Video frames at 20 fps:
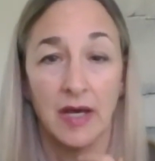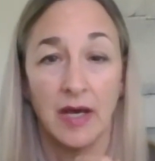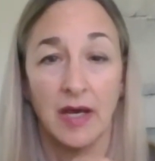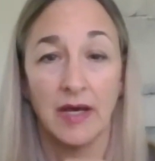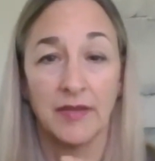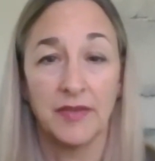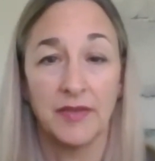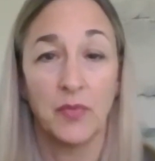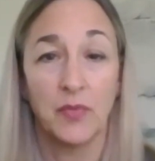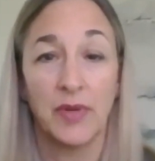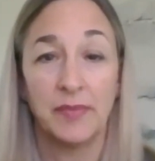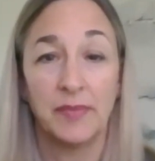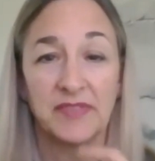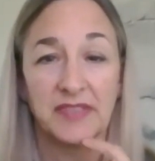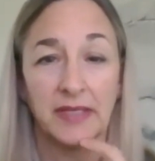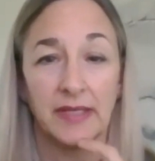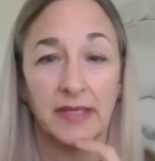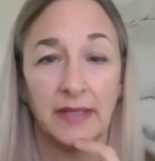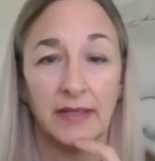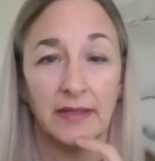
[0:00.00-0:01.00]
the
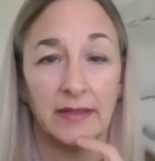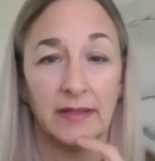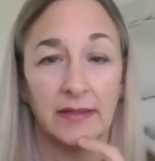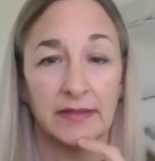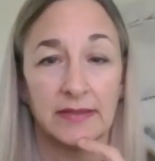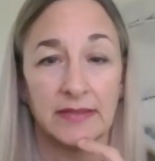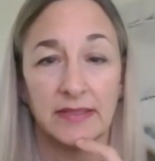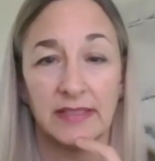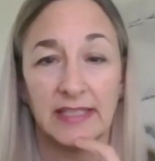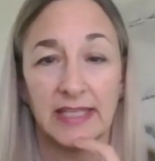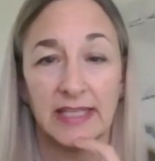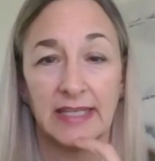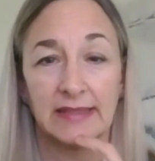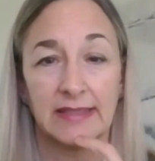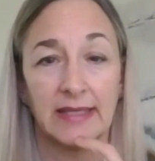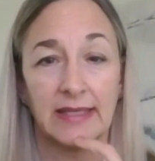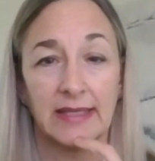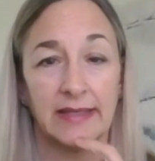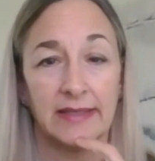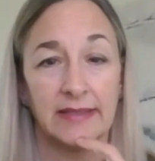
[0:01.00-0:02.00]
website to get
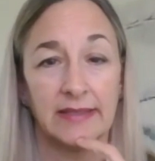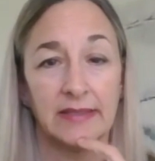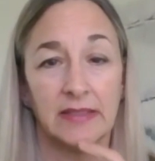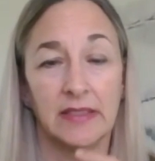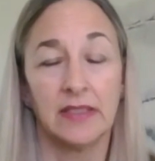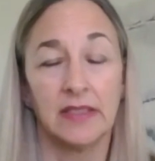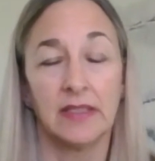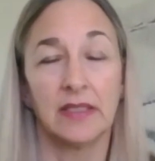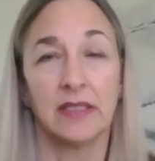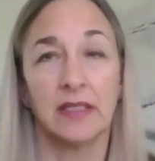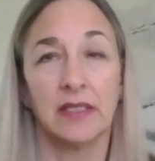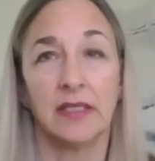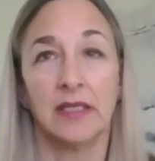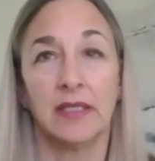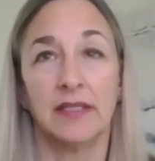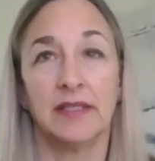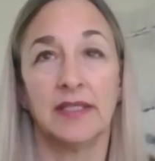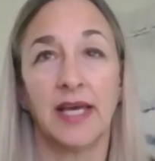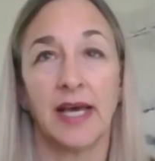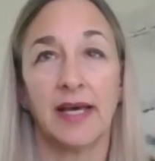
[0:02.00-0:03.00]
that
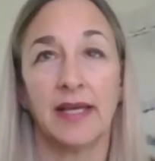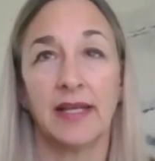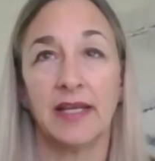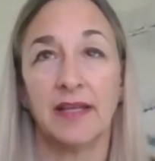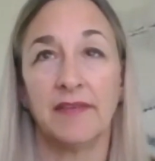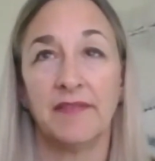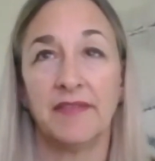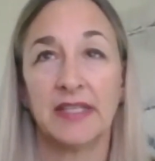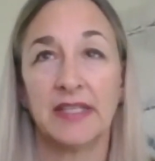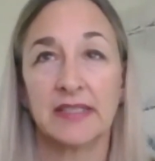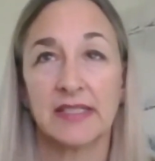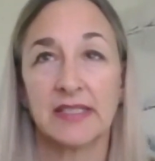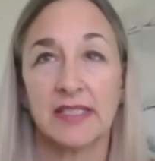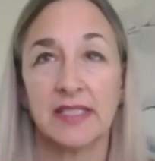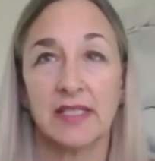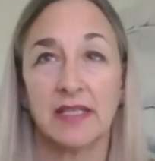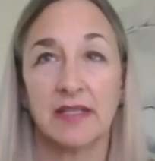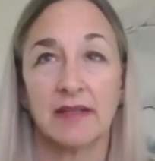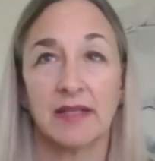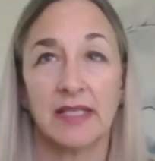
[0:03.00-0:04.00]
Advanced
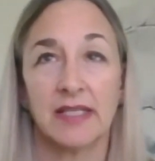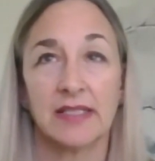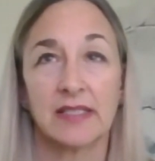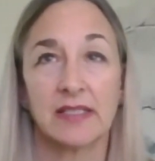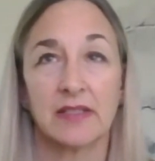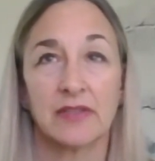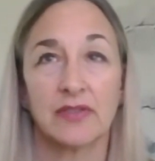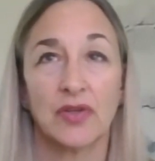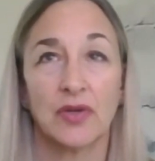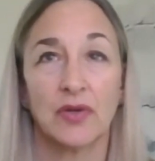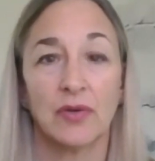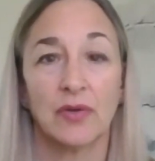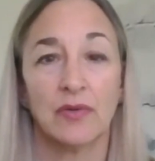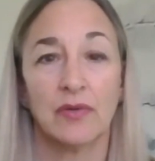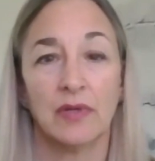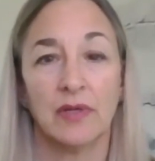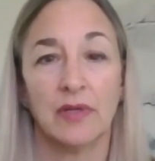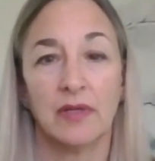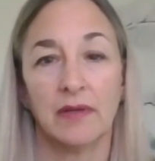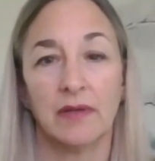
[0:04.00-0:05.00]
TRS.
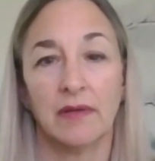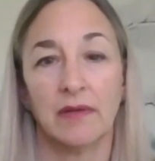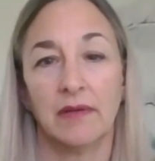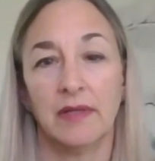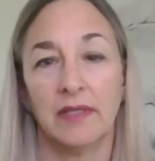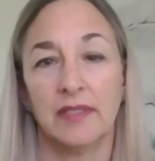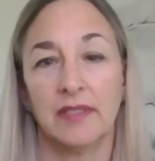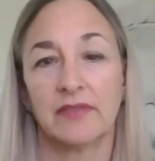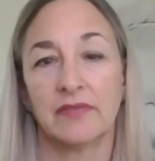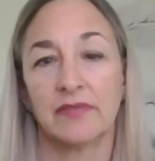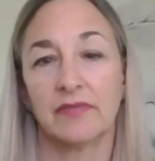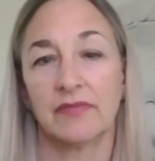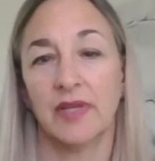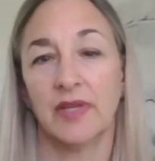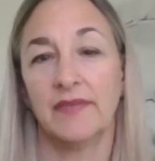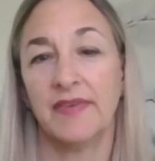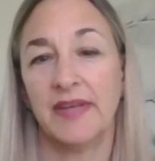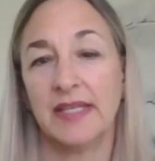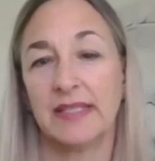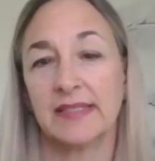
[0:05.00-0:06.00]
So it's
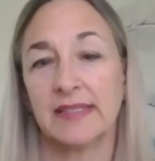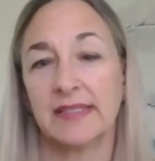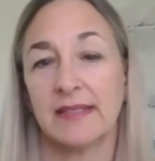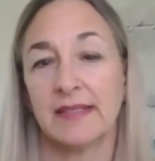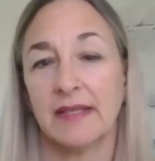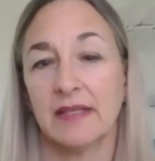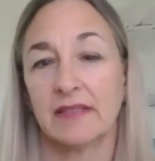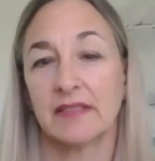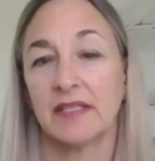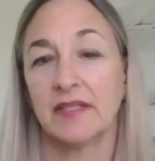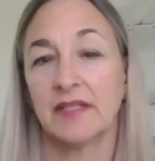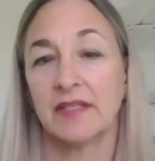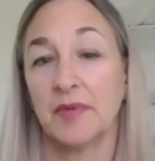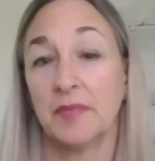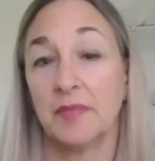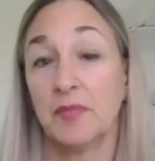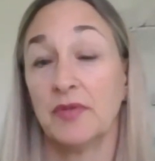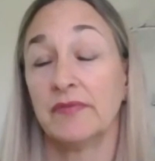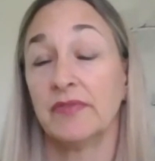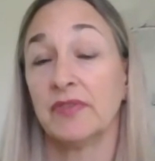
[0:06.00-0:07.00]
Advanced Toxin
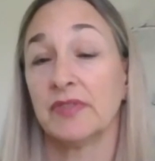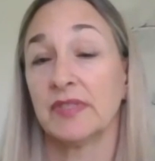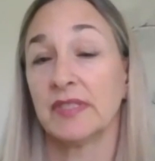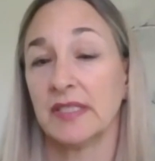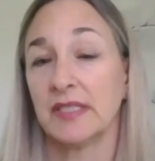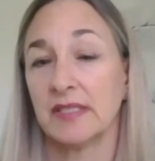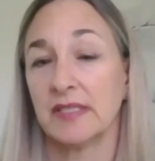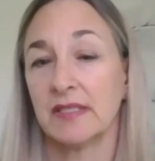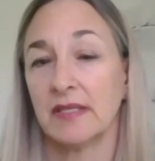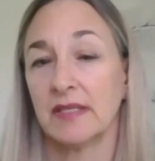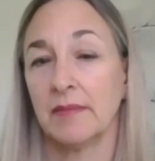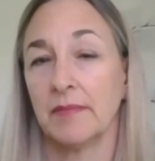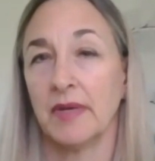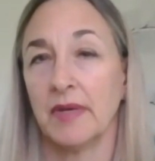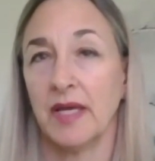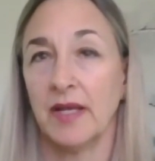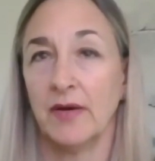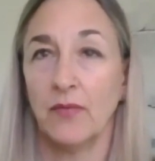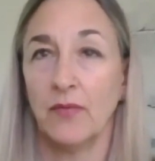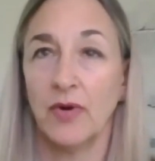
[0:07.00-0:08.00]
Removal System.
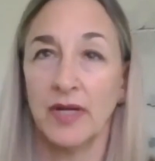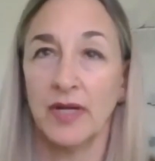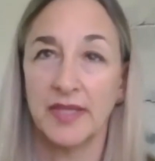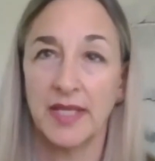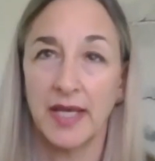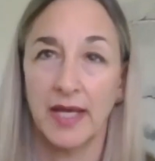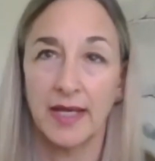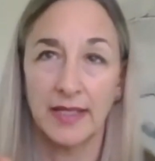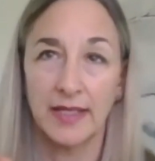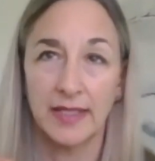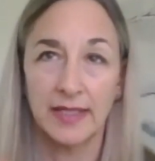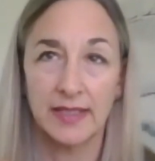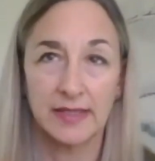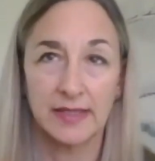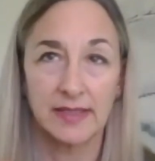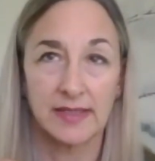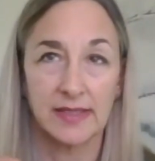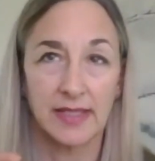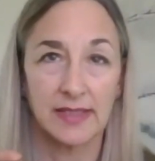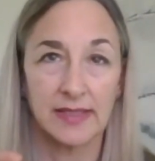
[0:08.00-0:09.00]
And what that
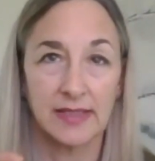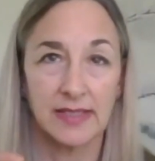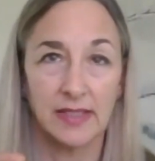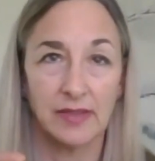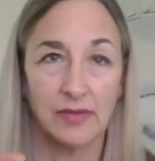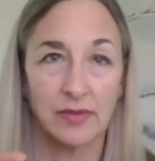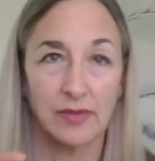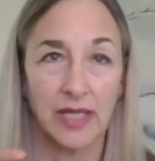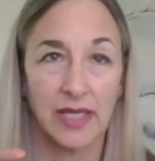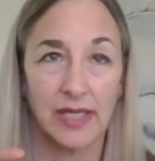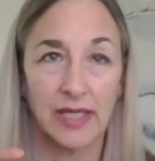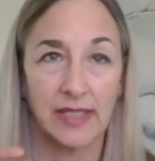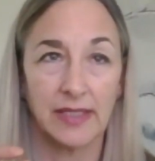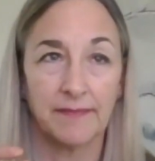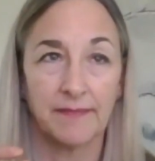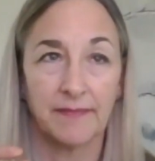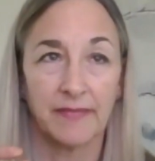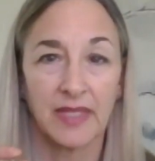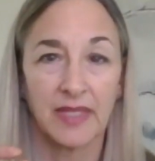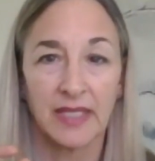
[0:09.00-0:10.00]
is, that
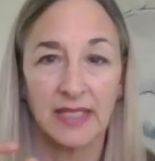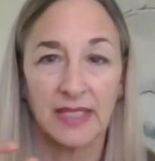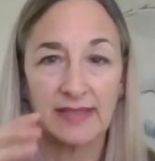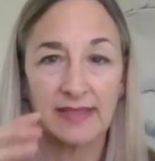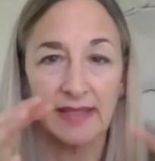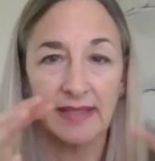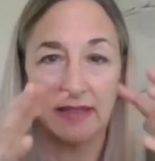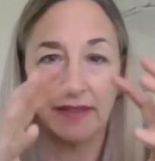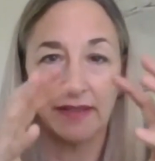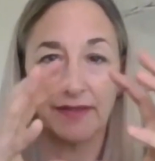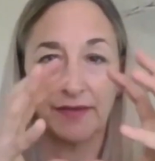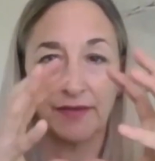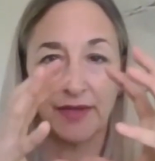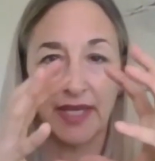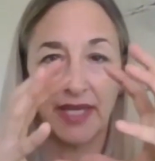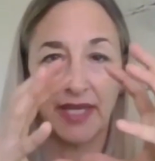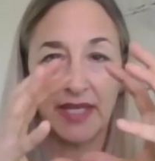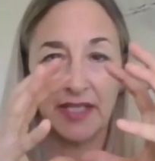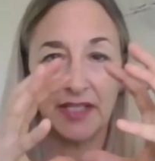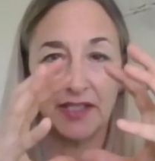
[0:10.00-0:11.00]
zeolite, it's like a little
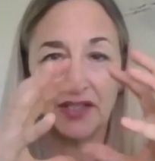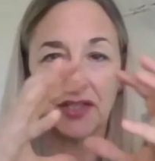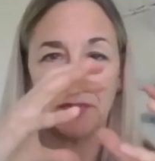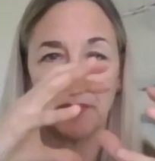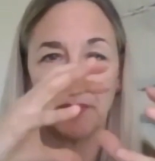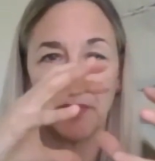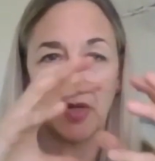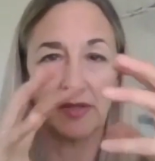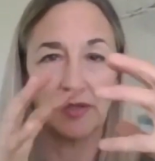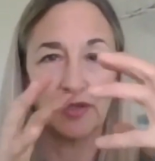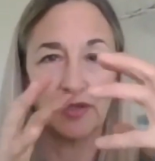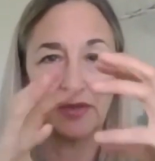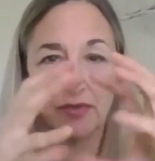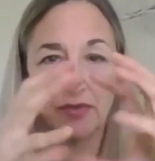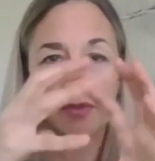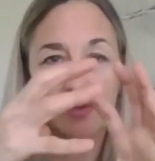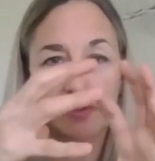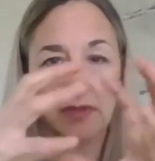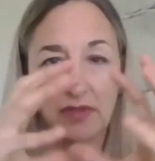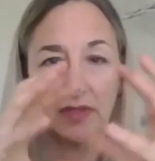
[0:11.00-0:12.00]
caged
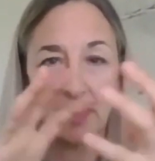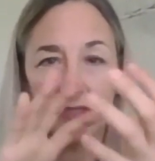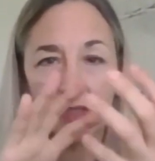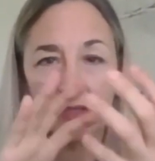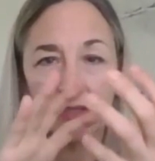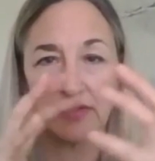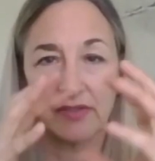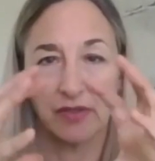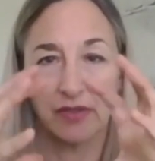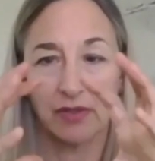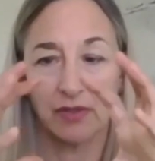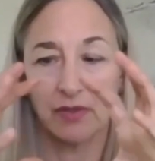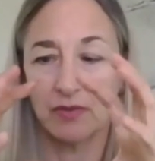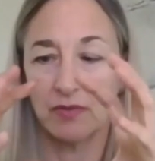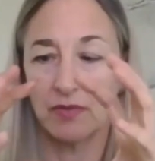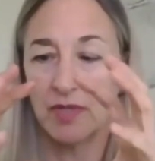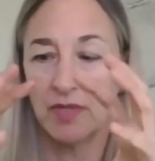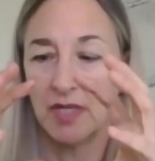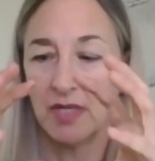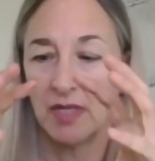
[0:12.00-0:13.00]
molecule. And
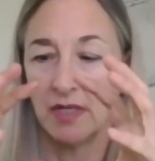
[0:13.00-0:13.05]
so